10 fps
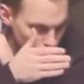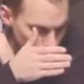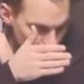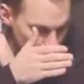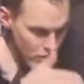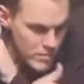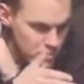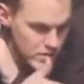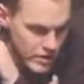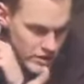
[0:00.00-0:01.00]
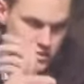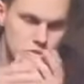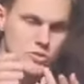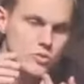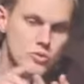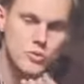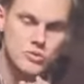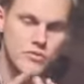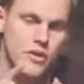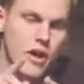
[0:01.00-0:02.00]
Can women be deacons? There's two
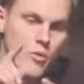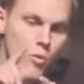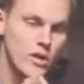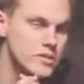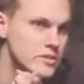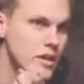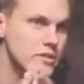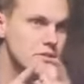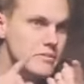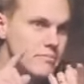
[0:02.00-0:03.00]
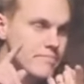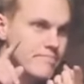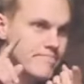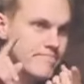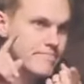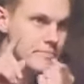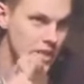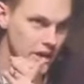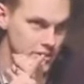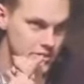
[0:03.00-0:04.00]
schools of thought. One says
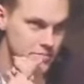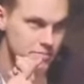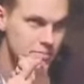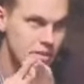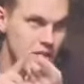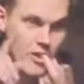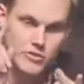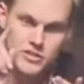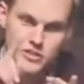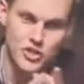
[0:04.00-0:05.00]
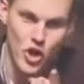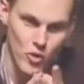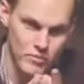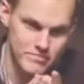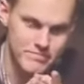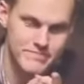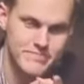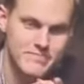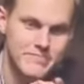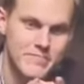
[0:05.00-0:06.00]
yes, and the other says no.
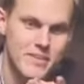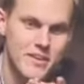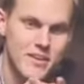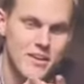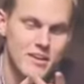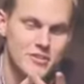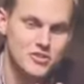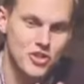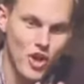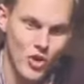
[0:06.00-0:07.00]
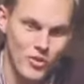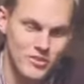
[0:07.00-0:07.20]
So